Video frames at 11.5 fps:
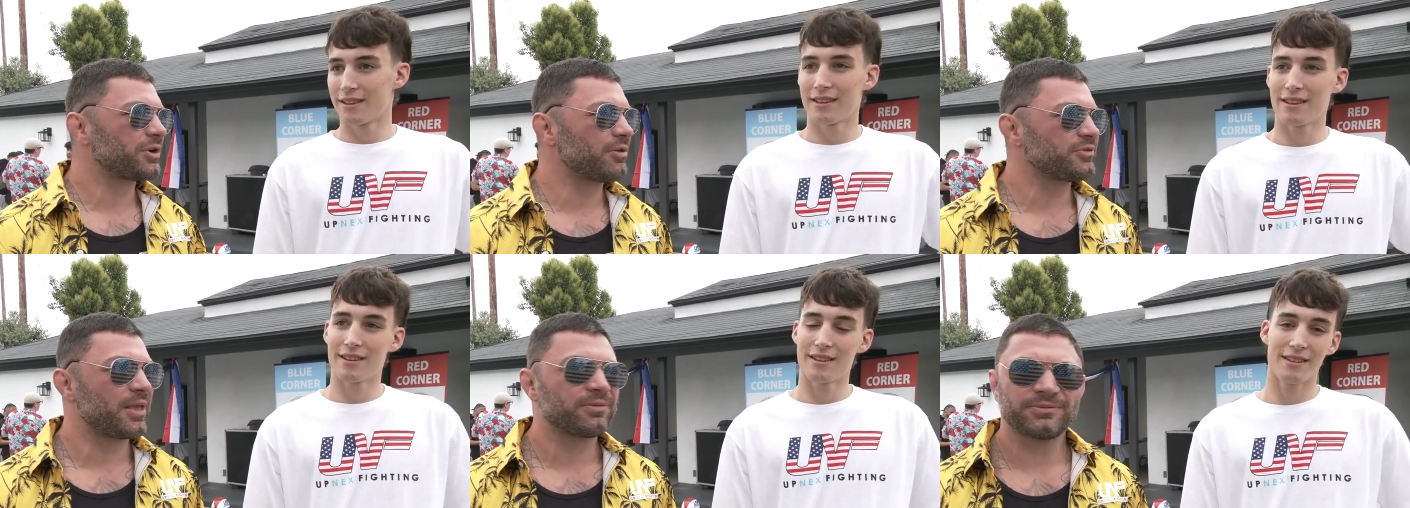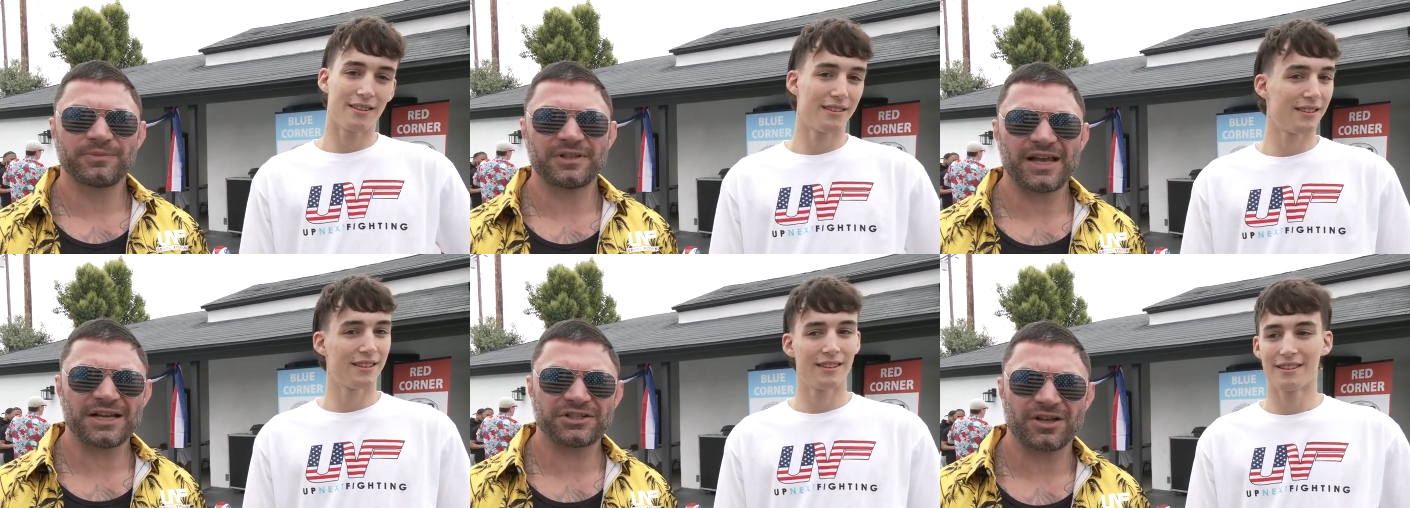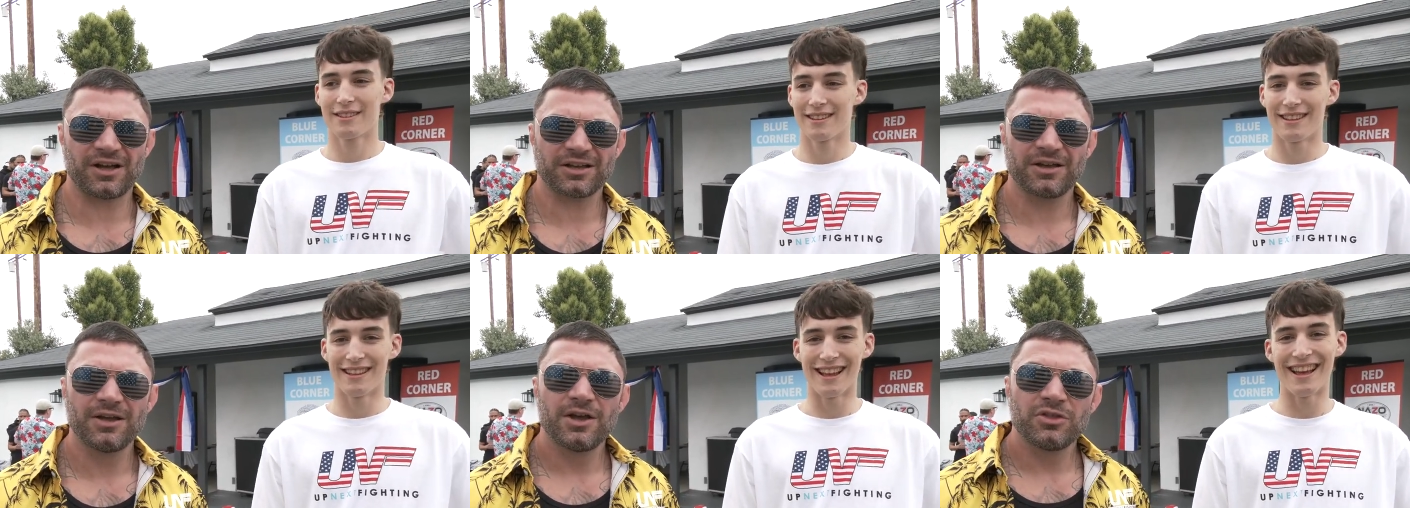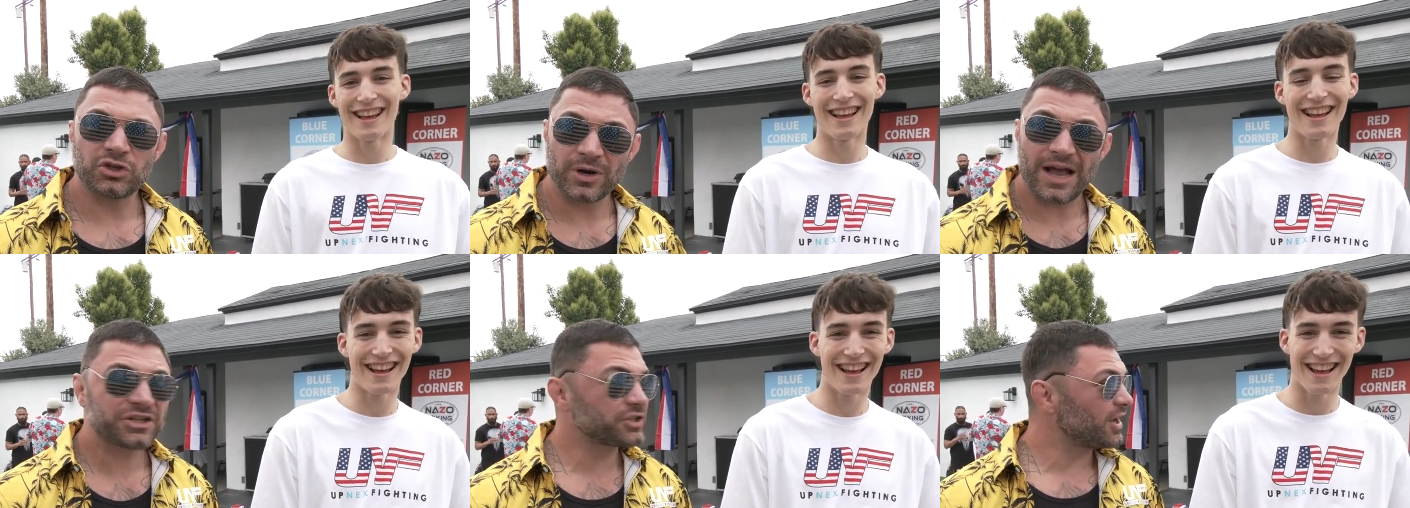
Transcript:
Speaker 1: trash the trash talk, the trash